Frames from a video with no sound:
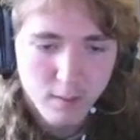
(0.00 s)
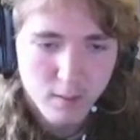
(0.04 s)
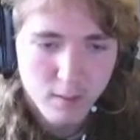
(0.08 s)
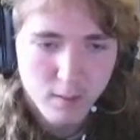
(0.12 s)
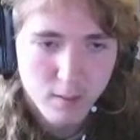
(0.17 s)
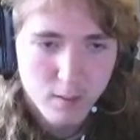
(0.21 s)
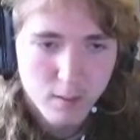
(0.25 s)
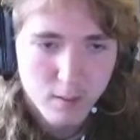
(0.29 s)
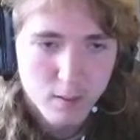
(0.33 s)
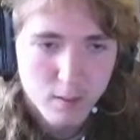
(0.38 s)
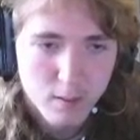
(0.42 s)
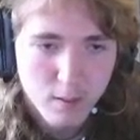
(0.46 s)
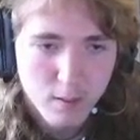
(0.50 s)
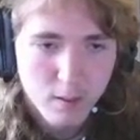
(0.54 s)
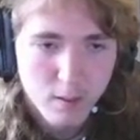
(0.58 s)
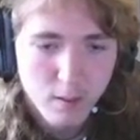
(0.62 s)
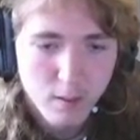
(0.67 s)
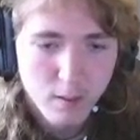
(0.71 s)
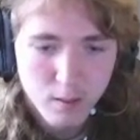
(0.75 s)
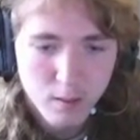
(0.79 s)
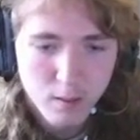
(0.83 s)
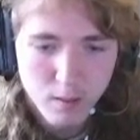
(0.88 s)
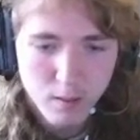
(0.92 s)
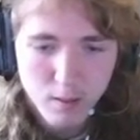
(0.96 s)

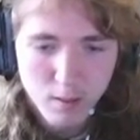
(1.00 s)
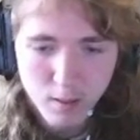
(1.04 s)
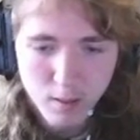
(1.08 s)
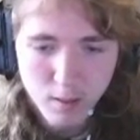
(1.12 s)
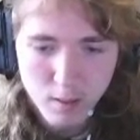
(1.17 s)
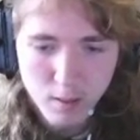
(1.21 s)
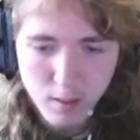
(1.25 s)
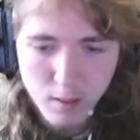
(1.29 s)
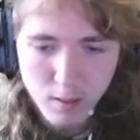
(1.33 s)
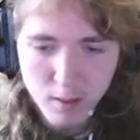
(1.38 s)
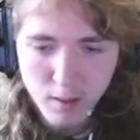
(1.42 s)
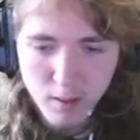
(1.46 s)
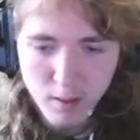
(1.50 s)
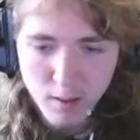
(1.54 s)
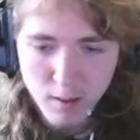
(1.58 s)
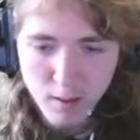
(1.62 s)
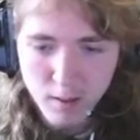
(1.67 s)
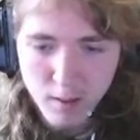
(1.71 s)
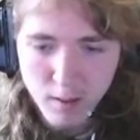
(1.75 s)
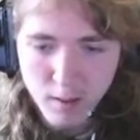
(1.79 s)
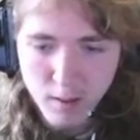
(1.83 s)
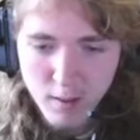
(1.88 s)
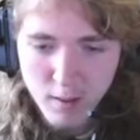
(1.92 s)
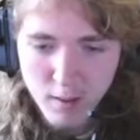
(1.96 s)

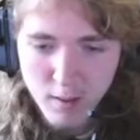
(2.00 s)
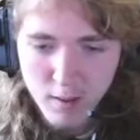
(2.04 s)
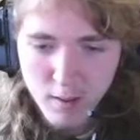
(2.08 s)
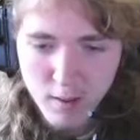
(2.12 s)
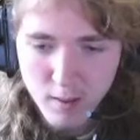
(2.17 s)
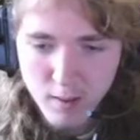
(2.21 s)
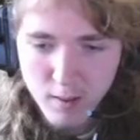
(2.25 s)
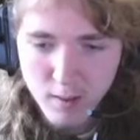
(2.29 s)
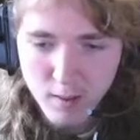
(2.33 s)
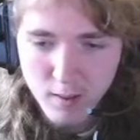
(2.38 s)
[no speech]